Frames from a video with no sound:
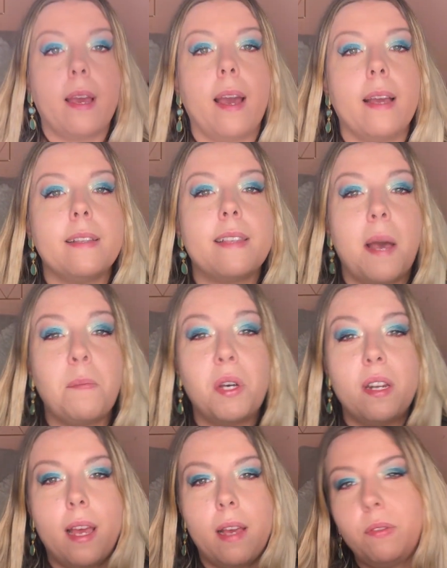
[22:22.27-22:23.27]
guys, I'm
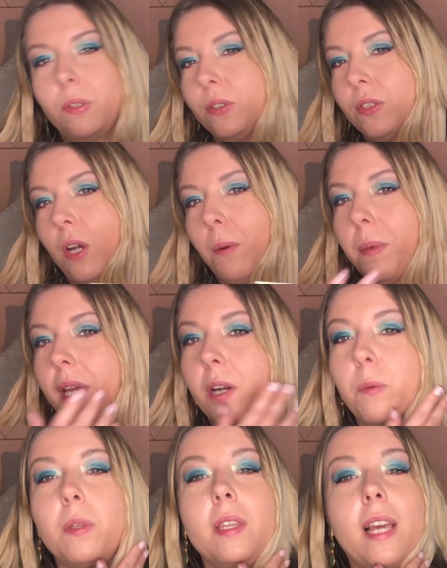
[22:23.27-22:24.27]
gonna have to stop
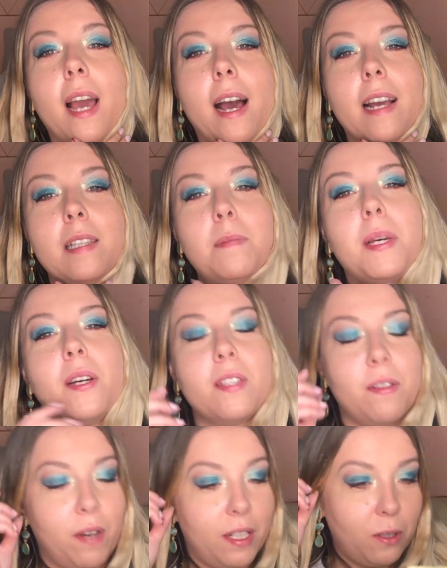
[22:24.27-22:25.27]
here with the eyes, because
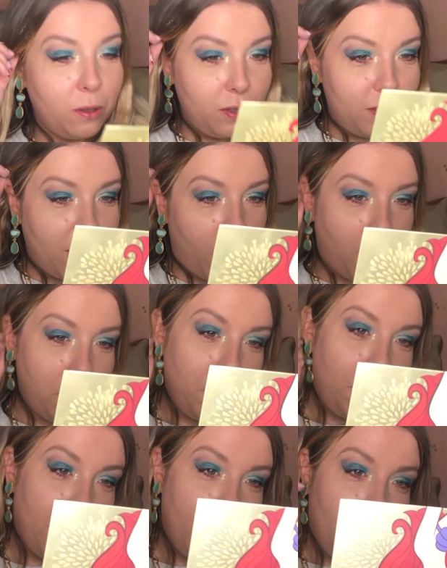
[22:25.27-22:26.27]
if I don't stop,
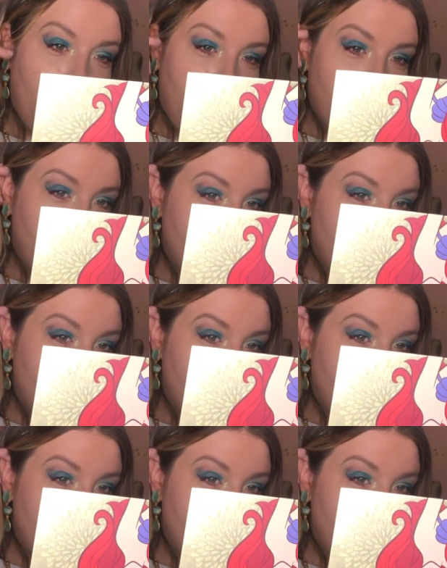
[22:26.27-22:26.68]
I'm